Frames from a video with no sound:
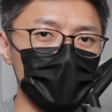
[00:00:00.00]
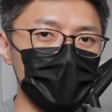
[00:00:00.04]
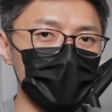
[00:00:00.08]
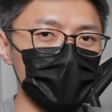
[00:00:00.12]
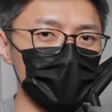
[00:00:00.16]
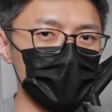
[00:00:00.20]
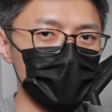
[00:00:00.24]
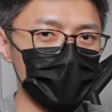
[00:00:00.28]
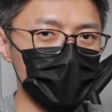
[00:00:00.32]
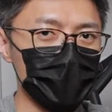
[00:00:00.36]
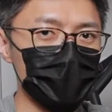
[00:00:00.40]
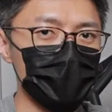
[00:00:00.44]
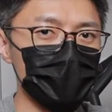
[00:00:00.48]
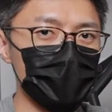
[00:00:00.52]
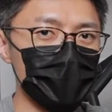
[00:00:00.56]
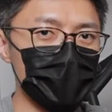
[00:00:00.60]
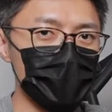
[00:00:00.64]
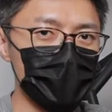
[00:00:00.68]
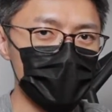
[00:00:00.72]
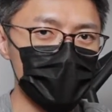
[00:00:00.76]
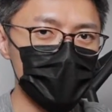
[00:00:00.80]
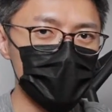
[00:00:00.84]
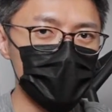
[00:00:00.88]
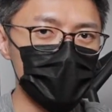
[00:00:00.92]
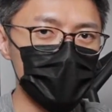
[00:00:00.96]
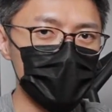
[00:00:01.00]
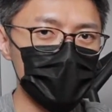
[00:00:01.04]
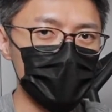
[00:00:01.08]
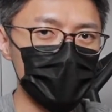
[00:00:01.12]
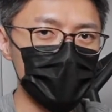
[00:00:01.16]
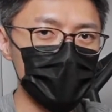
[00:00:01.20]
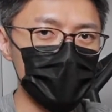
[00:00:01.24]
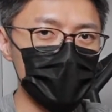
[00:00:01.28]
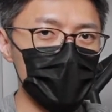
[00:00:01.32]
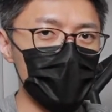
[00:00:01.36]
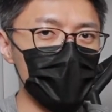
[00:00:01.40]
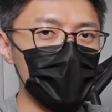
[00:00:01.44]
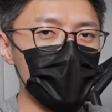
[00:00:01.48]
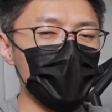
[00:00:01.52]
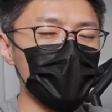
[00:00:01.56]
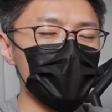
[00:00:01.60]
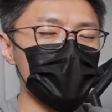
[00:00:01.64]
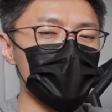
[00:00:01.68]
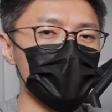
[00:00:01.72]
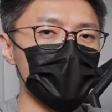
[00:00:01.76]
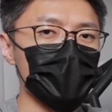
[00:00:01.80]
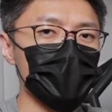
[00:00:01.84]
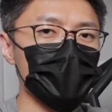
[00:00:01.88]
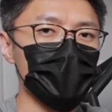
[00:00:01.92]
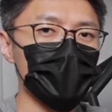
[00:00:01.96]
For that reason, I
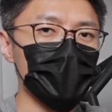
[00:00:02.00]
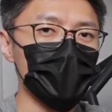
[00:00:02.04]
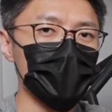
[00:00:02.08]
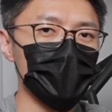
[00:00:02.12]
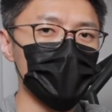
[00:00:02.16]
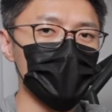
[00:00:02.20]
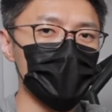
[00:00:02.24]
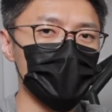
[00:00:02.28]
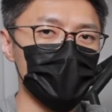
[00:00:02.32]
actually wanted